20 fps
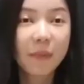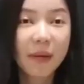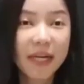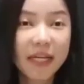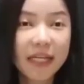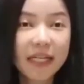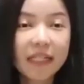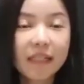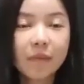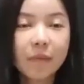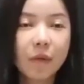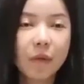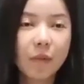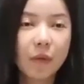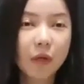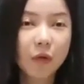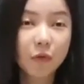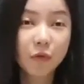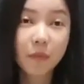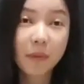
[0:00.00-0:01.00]
buddies,
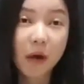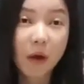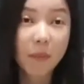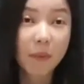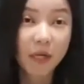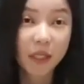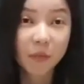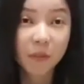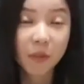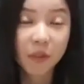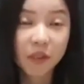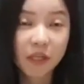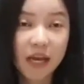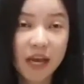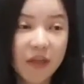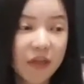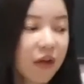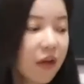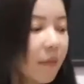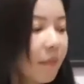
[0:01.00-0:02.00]
we group our passport
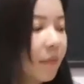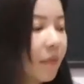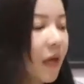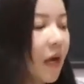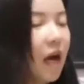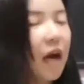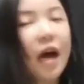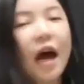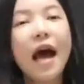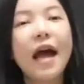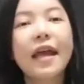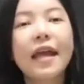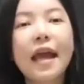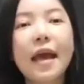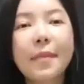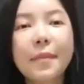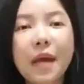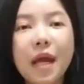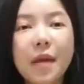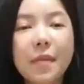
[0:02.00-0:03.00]
together, I
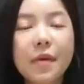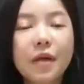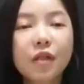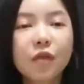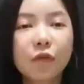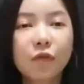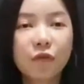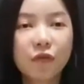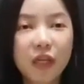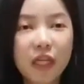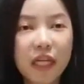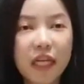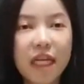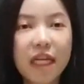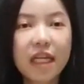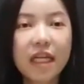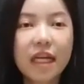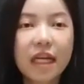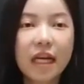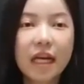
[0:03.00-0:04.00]
am able to fit
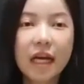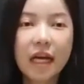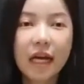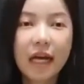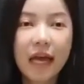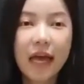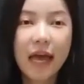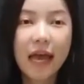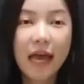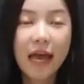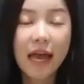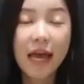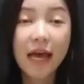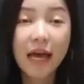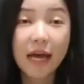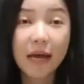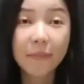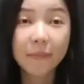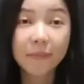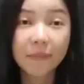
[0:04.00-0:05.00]
in
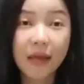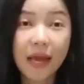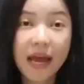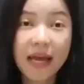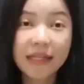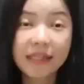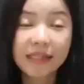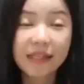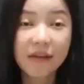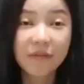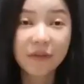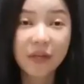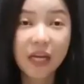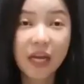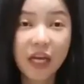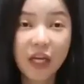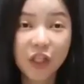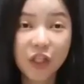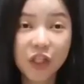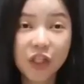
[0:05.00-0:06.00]

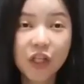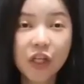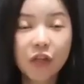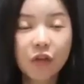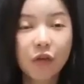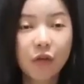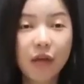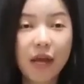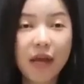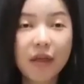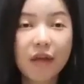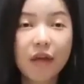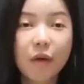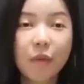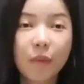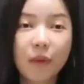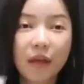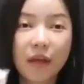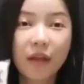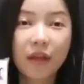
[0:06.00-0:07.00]
S7H together
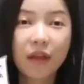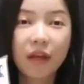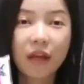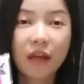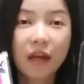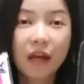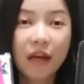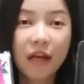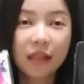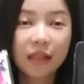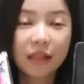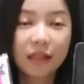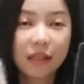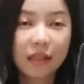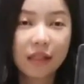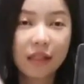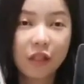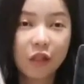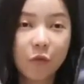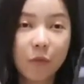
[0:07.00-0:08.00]
with the
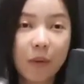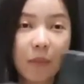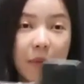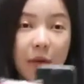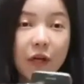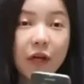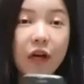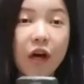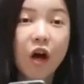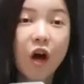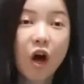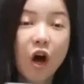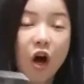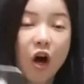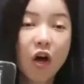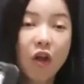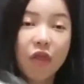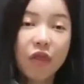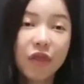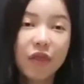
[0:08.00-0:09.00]
tissue paper
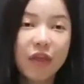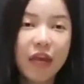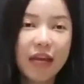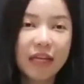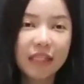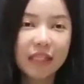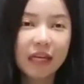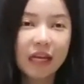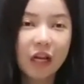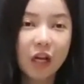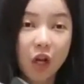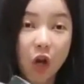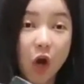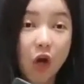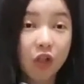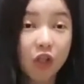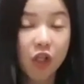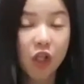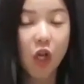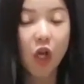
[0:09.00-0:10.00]
on that
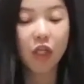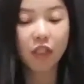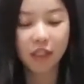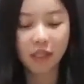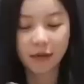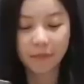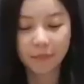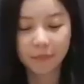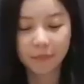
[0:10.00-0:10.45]
long slot.